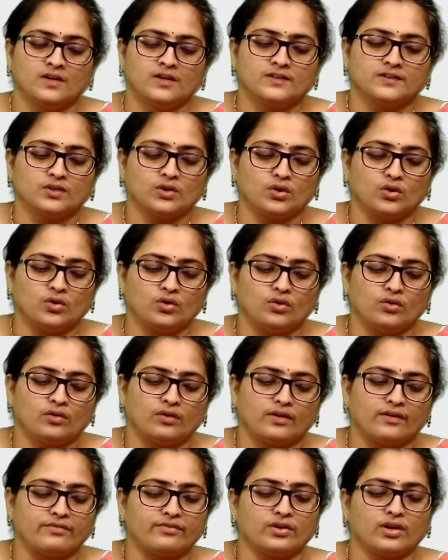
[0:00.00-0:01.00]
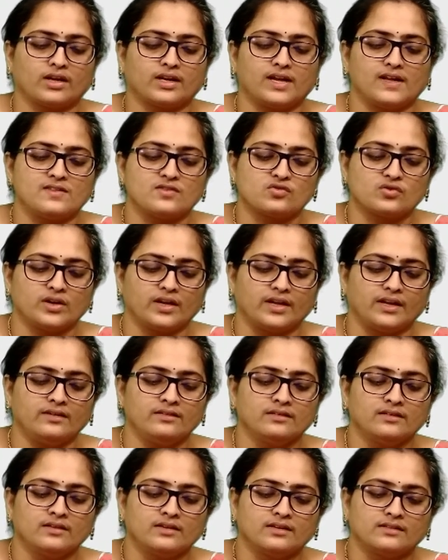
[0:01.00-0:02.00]
So, if you are considering
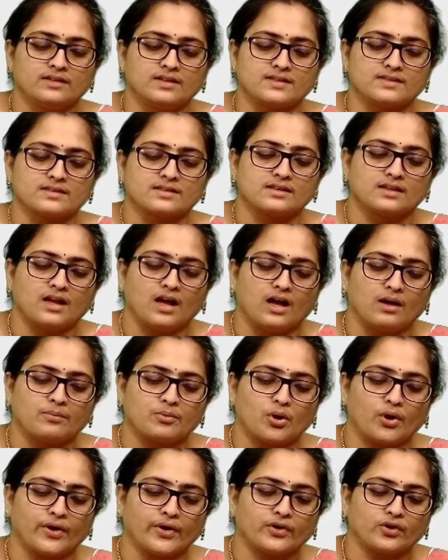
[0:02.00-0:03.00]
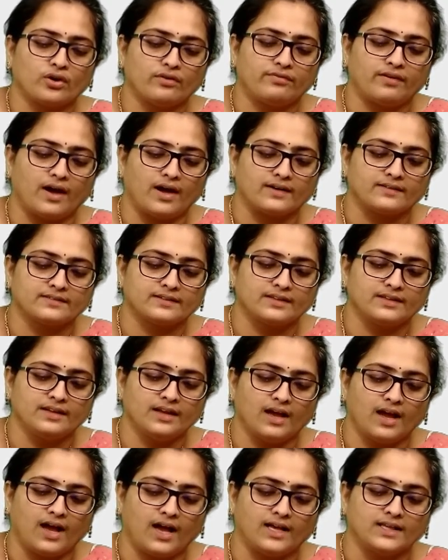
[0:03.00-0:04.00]
this product of RC
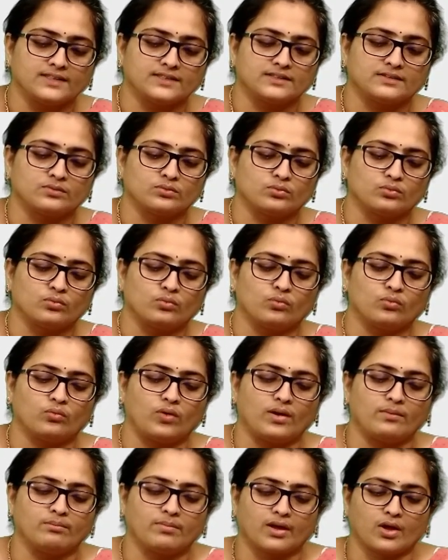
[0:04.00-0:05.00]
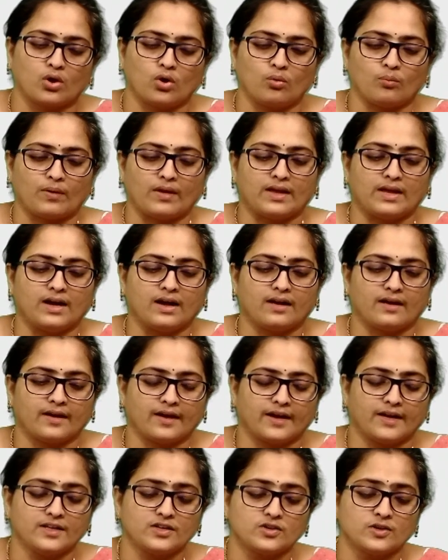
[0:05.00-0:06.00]
as 1 by omega
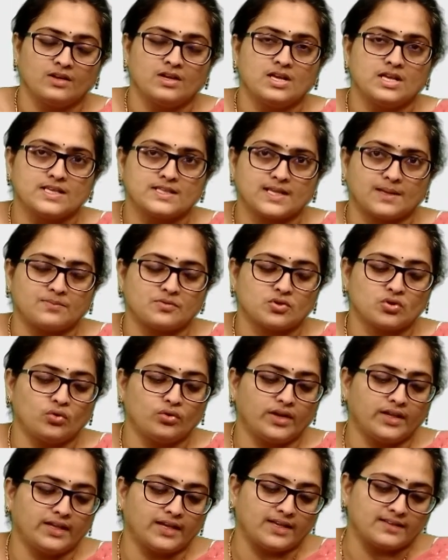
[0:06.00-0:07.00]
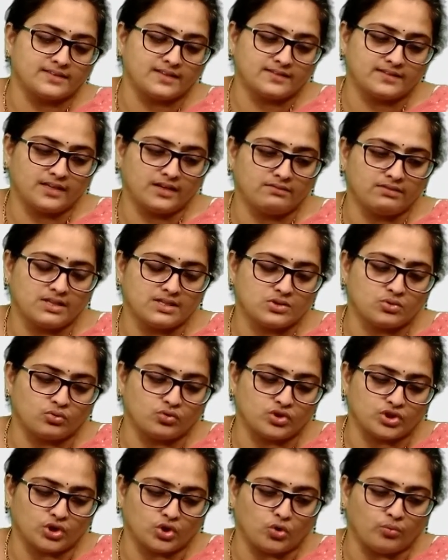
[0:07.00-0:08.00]
H, substituting S is equals to
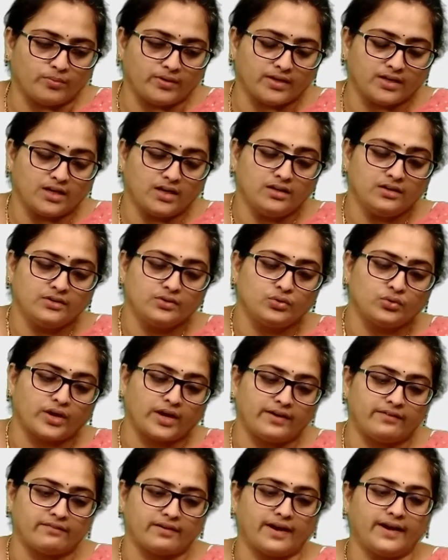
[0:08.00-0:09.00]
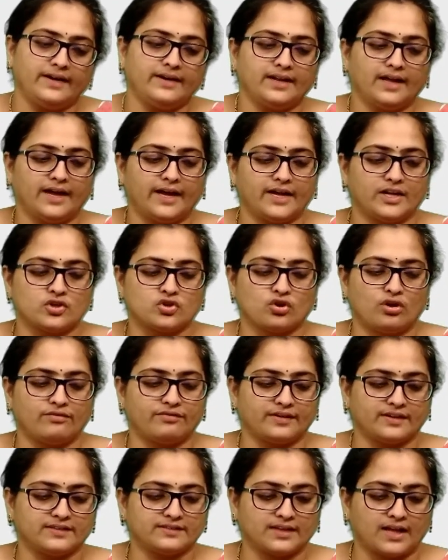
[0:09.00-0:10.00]
J omega, you can write H of
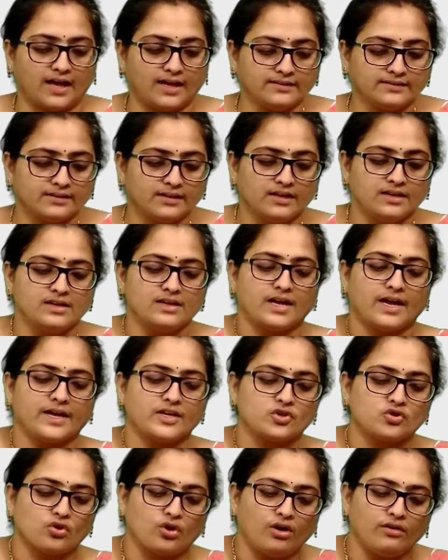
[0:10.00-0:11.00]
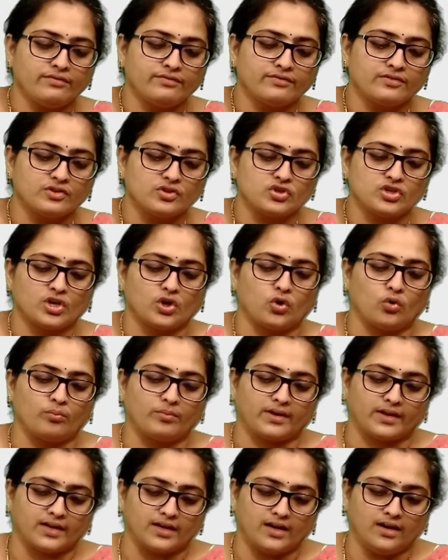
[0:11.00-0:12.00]
S as H of J
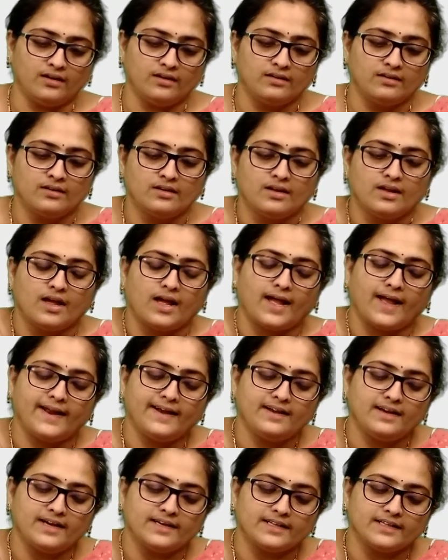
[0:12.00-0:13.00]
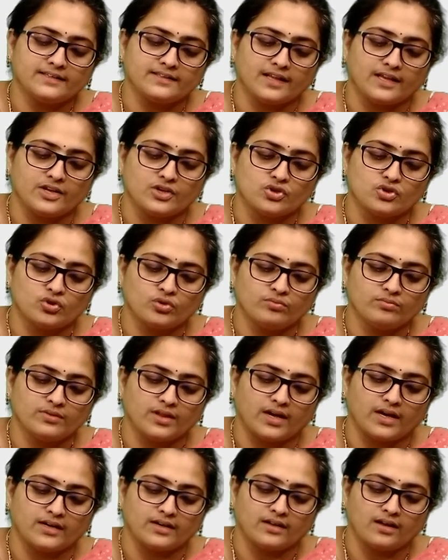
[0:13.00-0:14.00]
omega, and let us assume
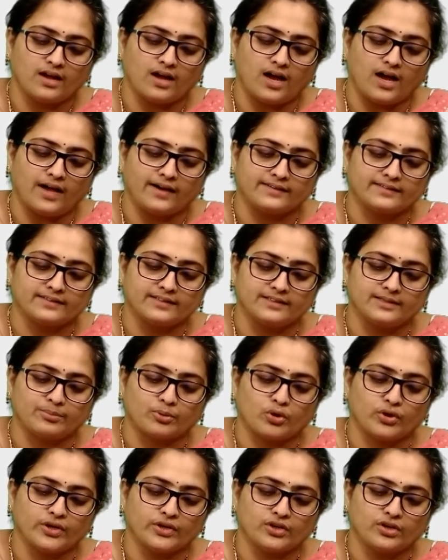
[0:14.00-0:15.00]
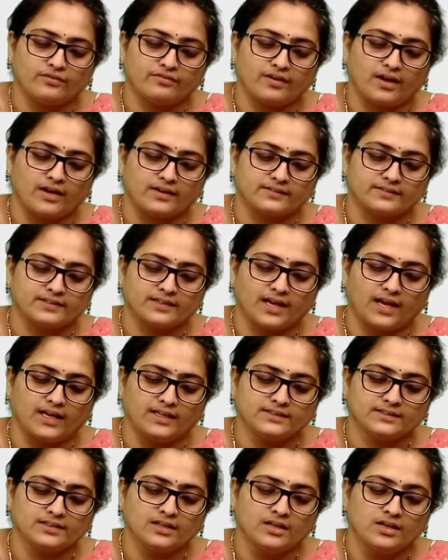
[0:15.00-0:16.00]
that RC, the product of RC
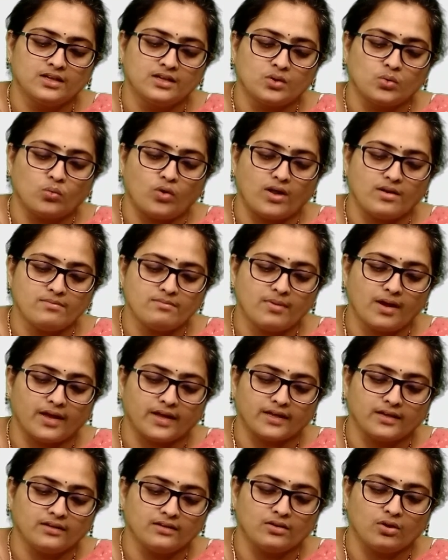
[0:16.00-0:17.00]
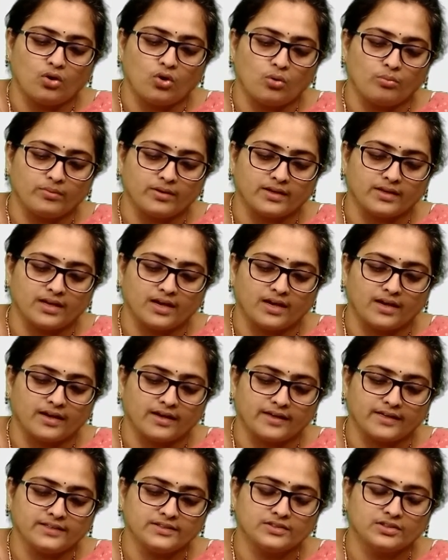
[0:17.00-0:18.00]
as 1 by omega
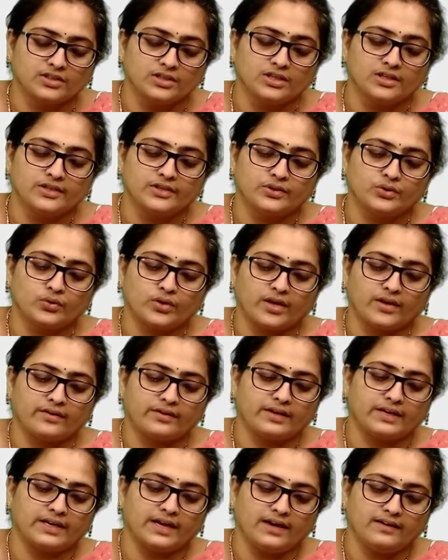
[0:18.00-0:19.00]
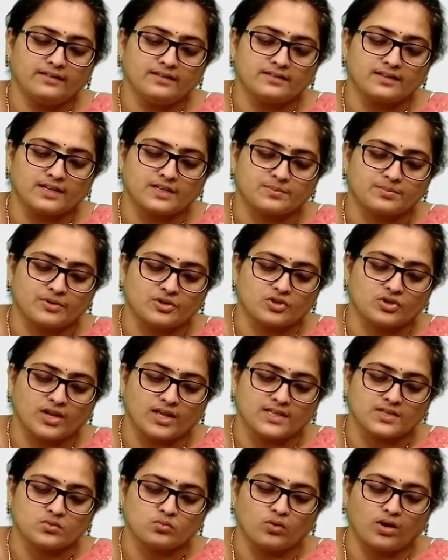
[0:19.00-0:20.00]
H, you can rewrite this expression
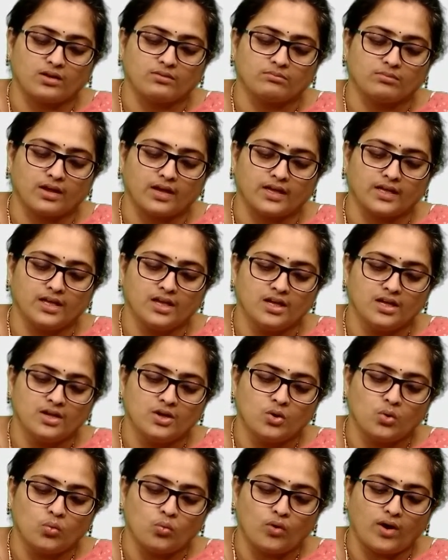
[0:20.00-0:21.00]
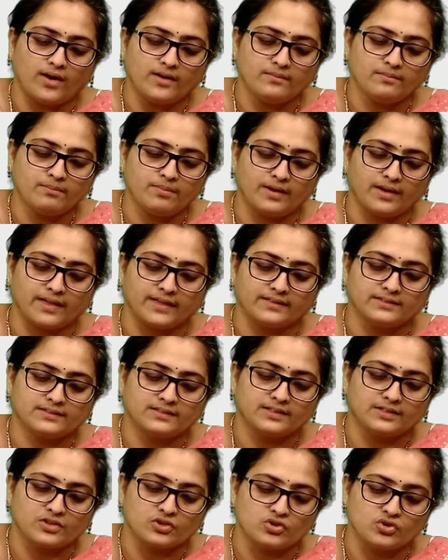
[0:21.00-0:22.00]
as 1 by 1 plus
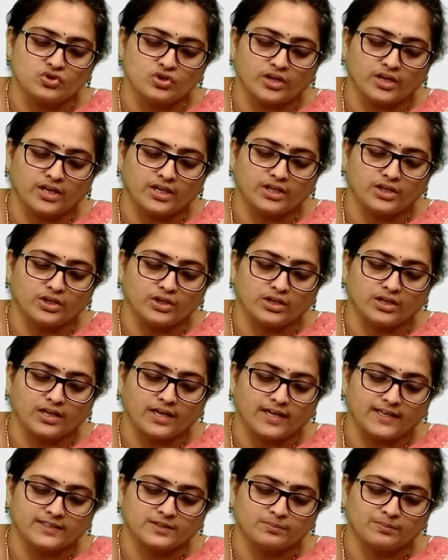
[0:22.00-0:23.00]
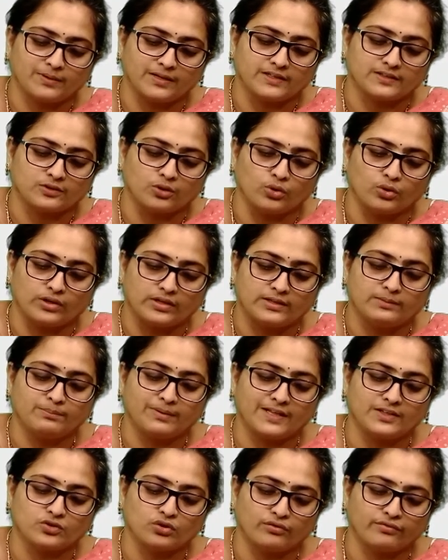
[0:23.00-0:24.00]
J S plus, in
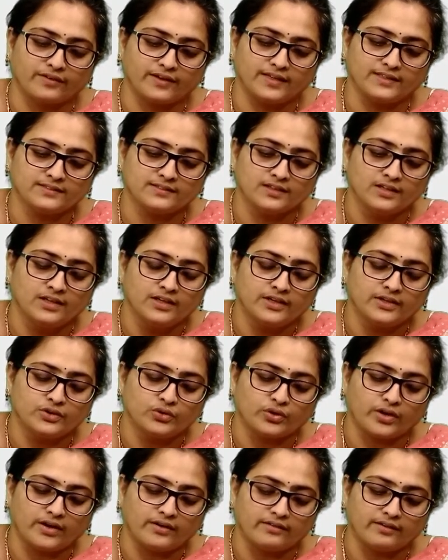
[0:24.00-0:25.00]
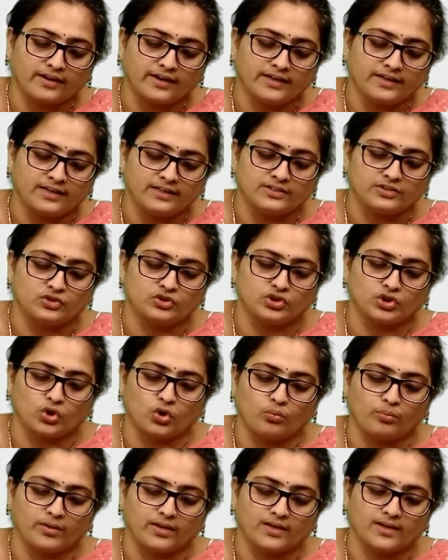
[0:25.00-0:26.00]
place of S, you can write J
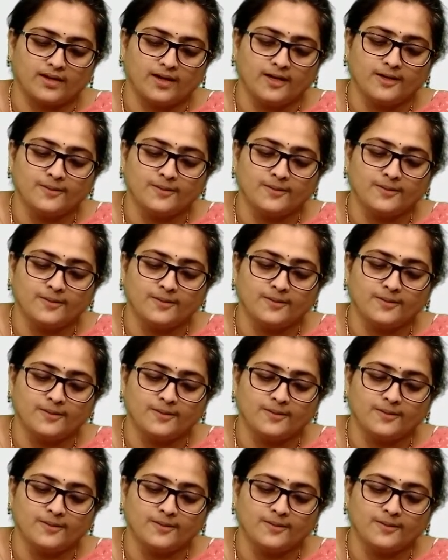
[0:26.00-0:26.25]
omega,